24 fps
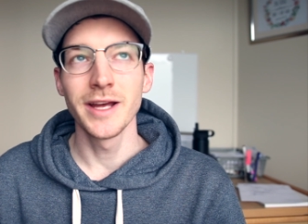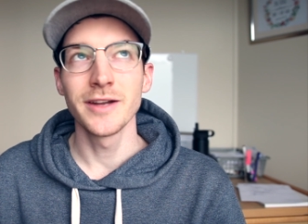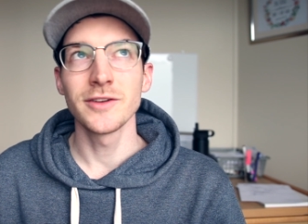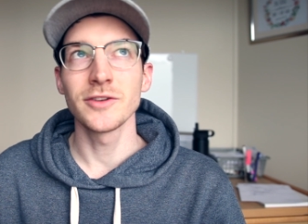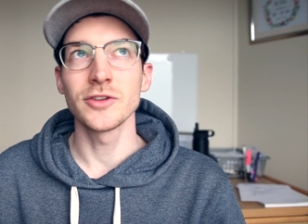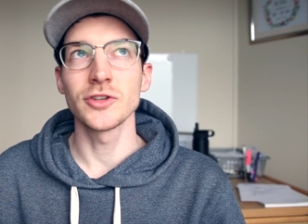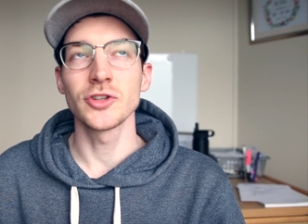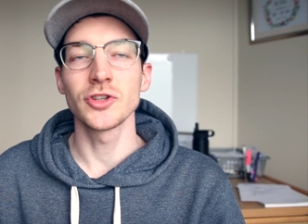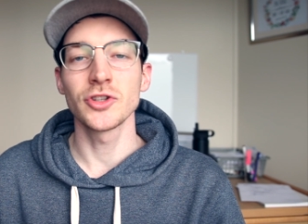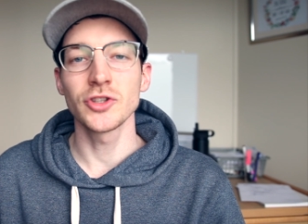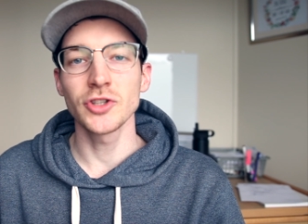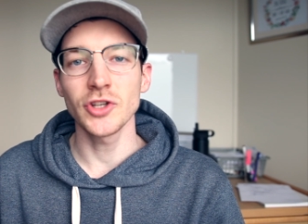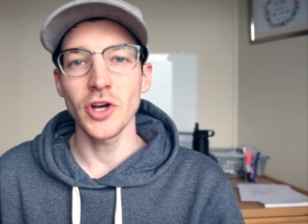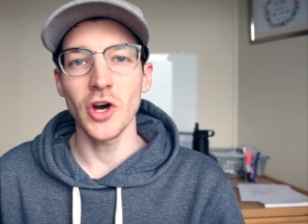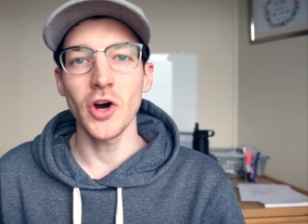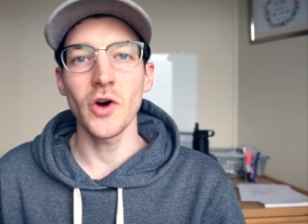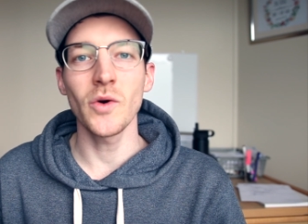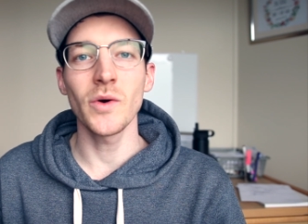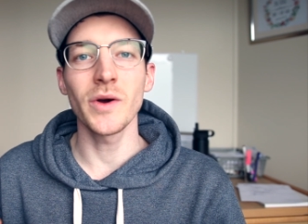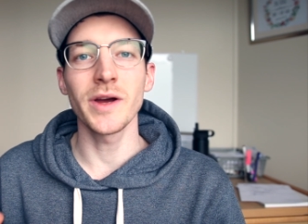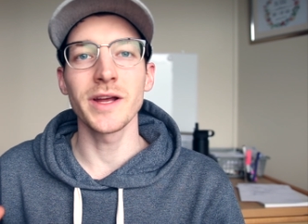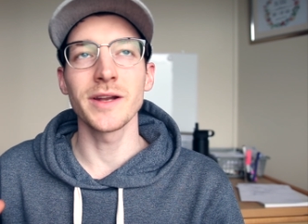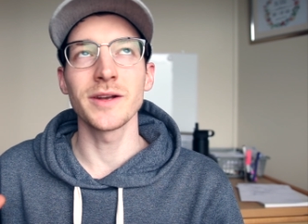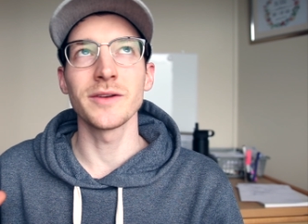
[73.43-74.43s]
to
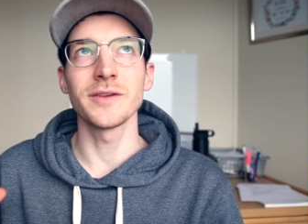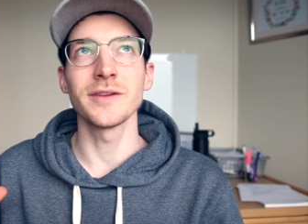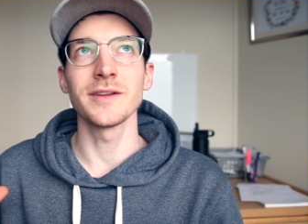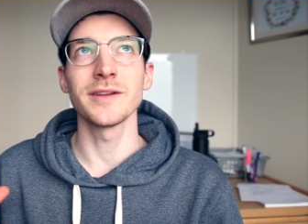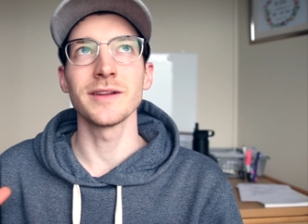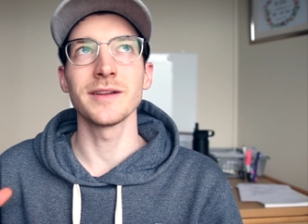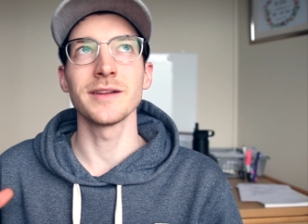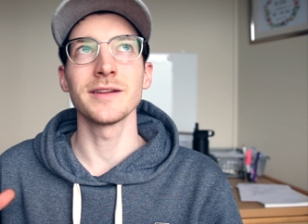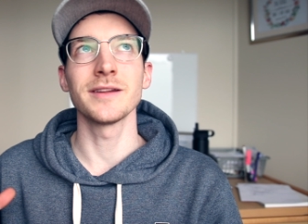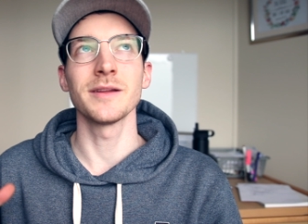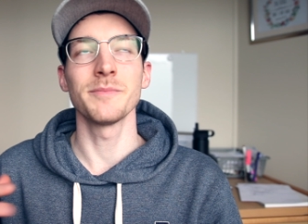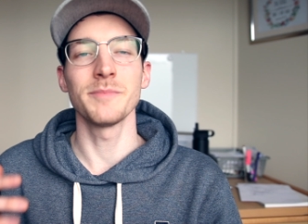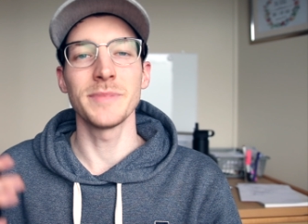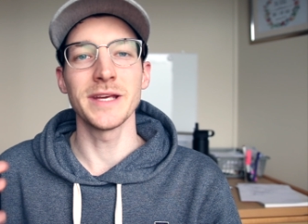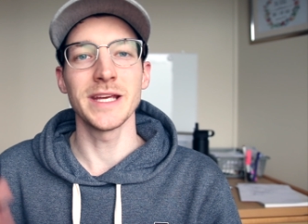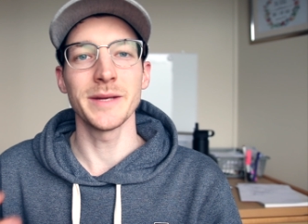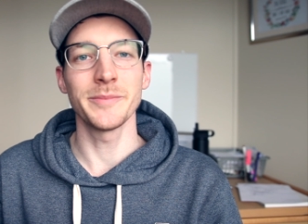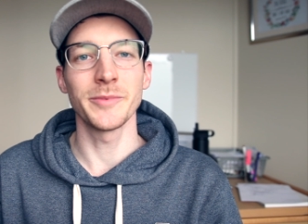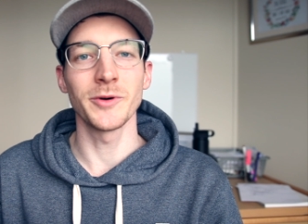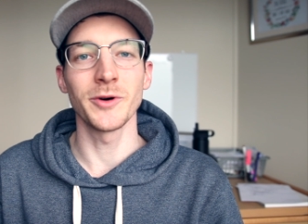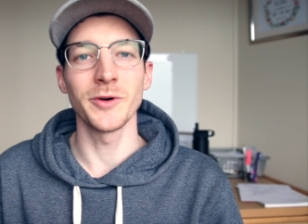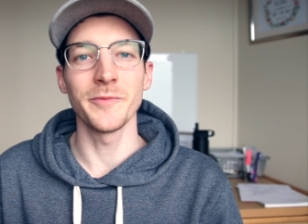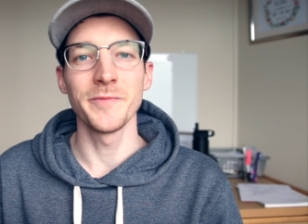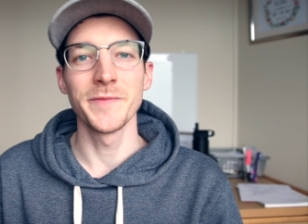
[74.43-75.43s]
show and the
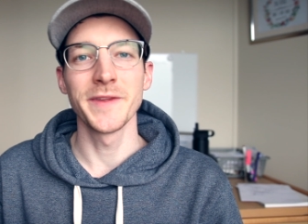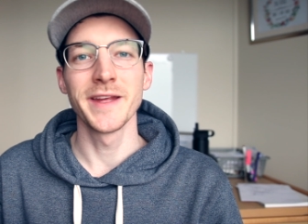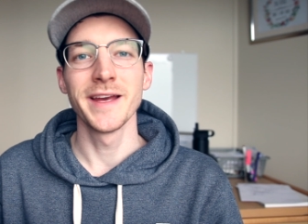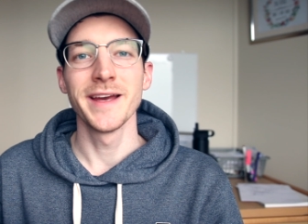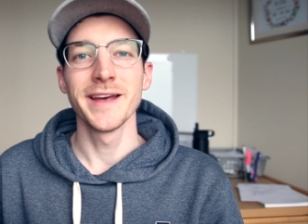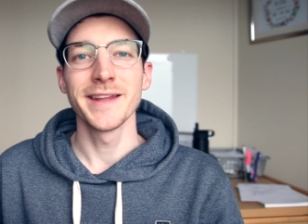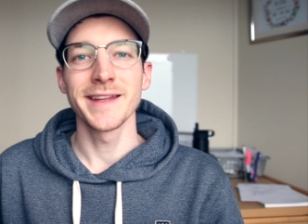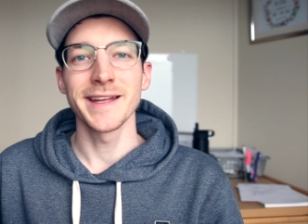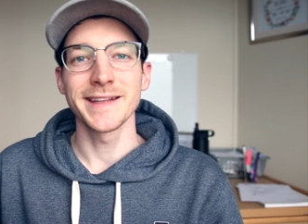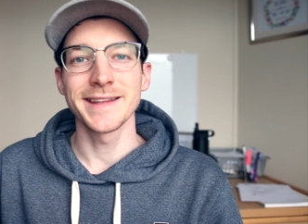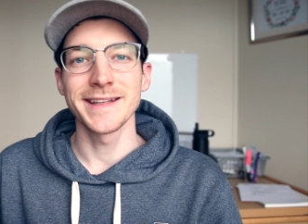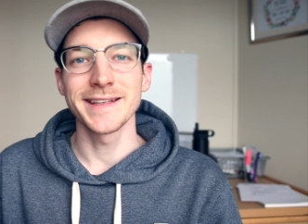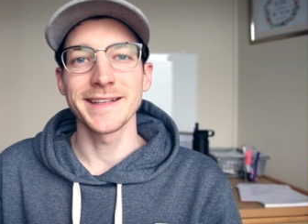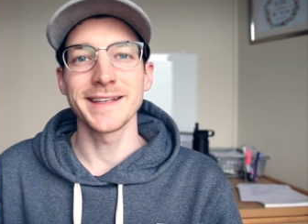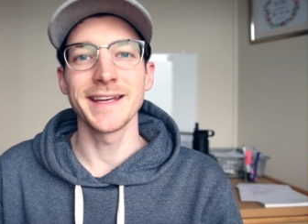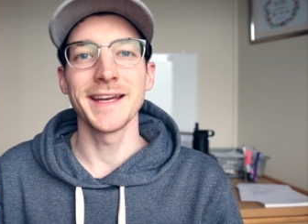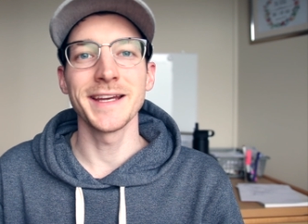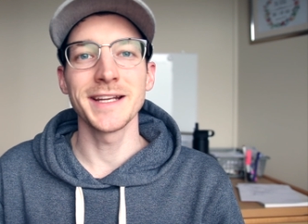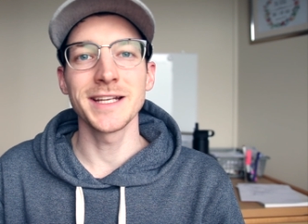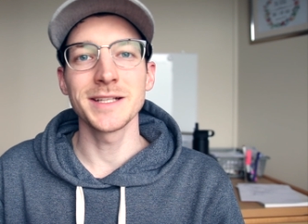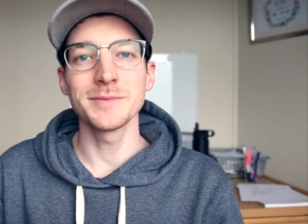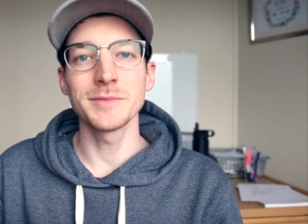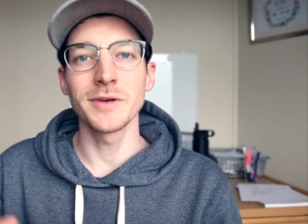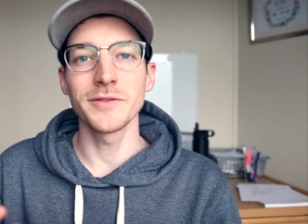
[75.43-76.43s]
people that the
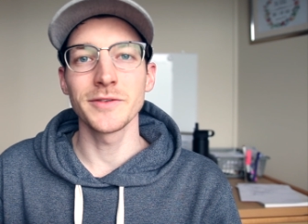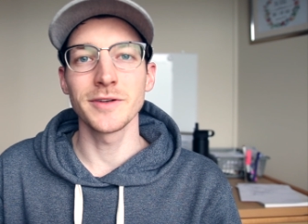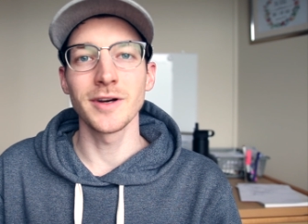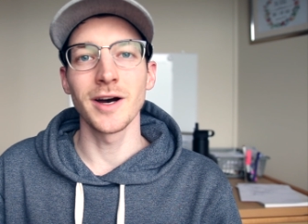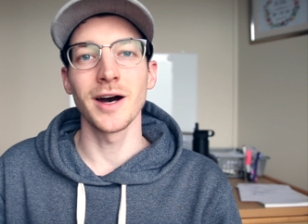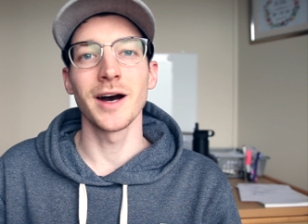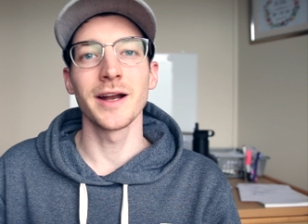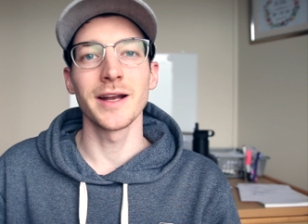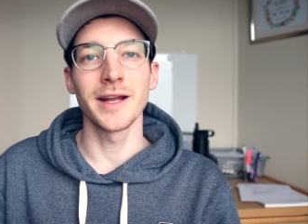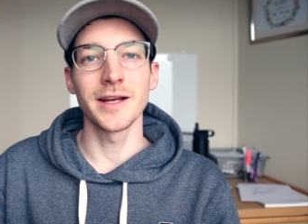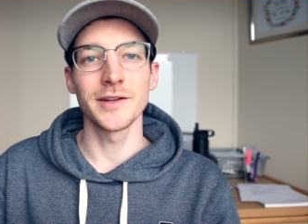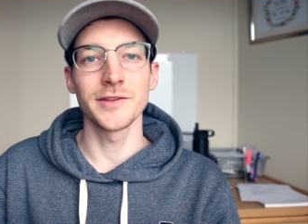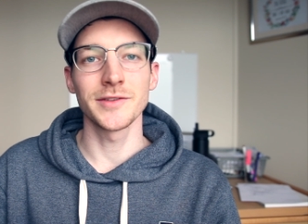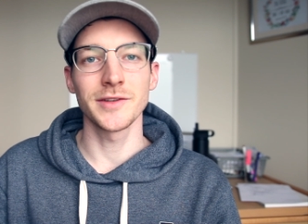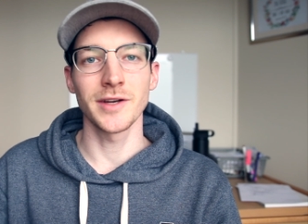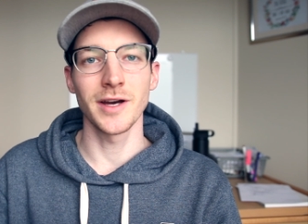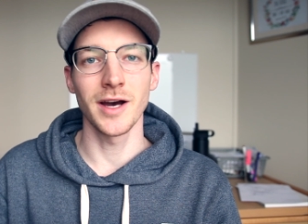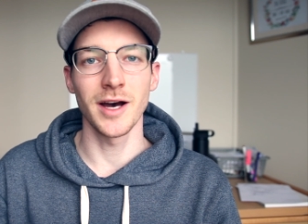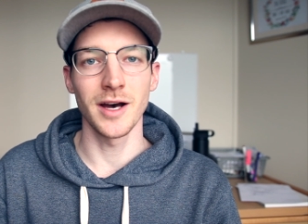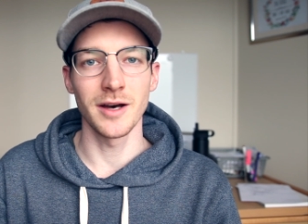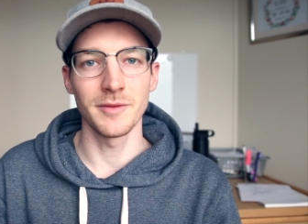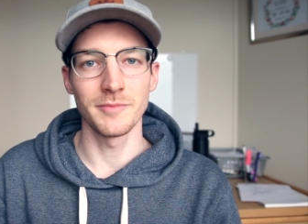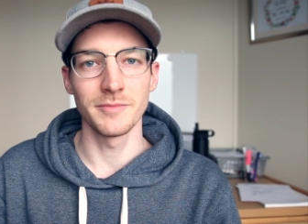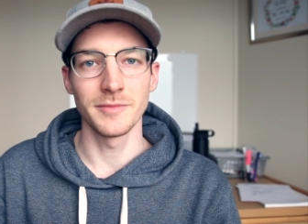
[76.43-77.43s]
kingdom of God has
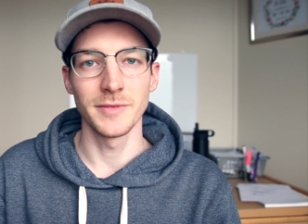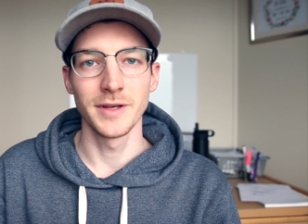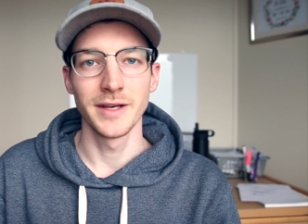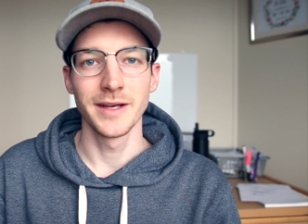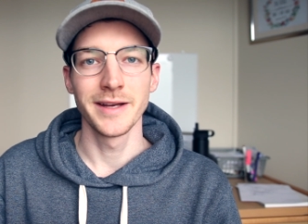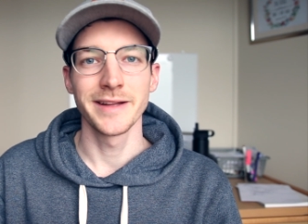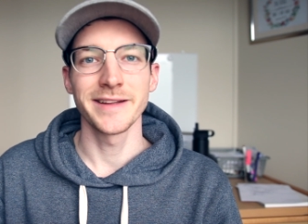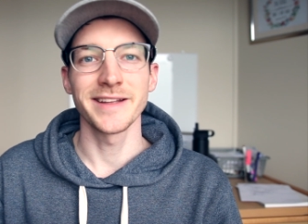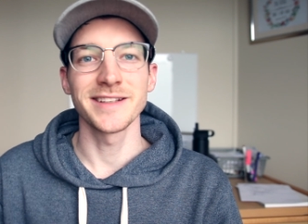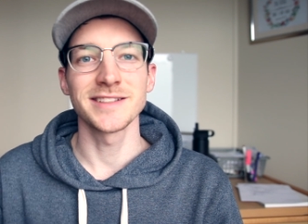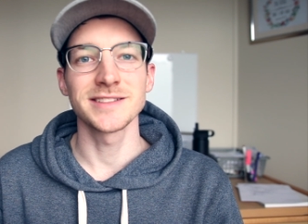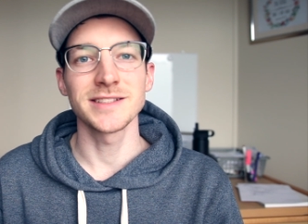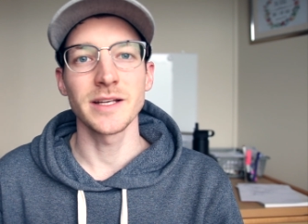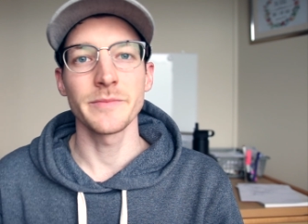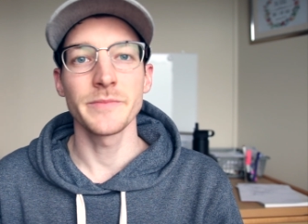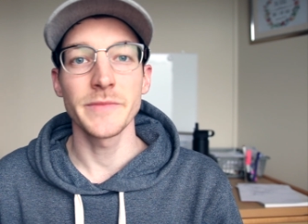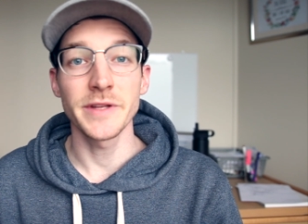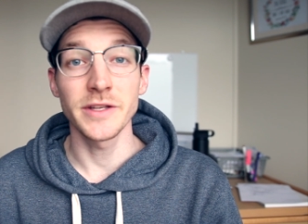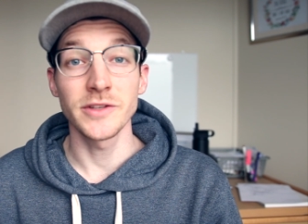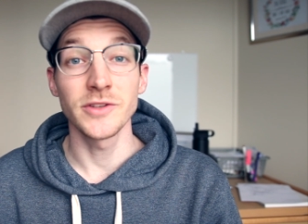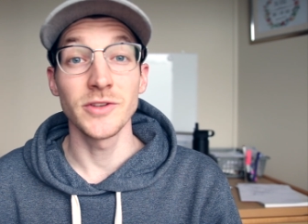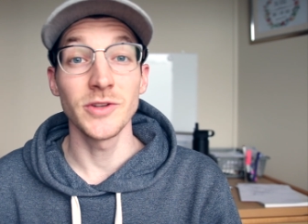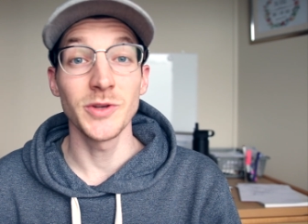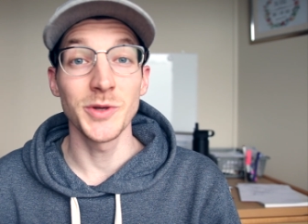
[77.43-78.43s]
come, that
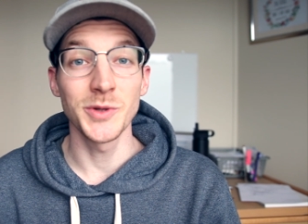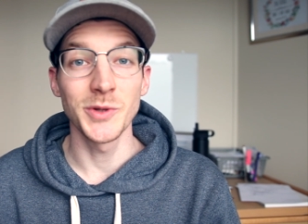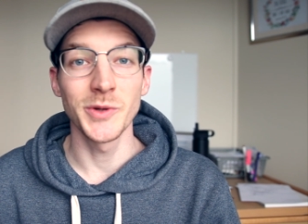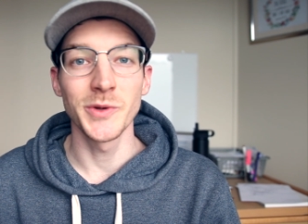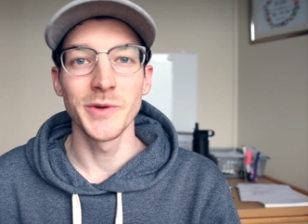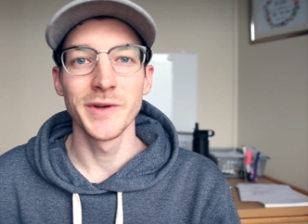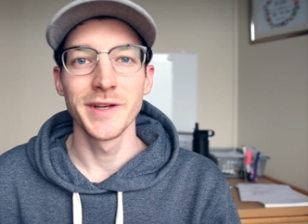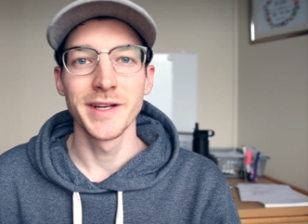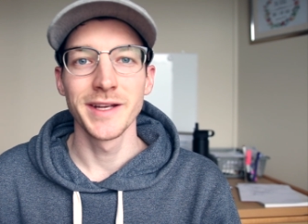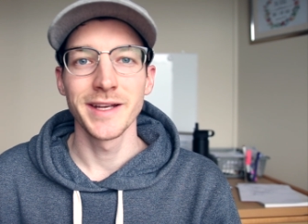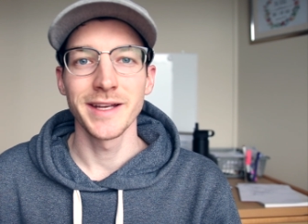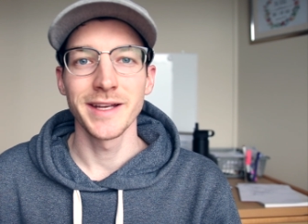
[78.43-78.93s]
something new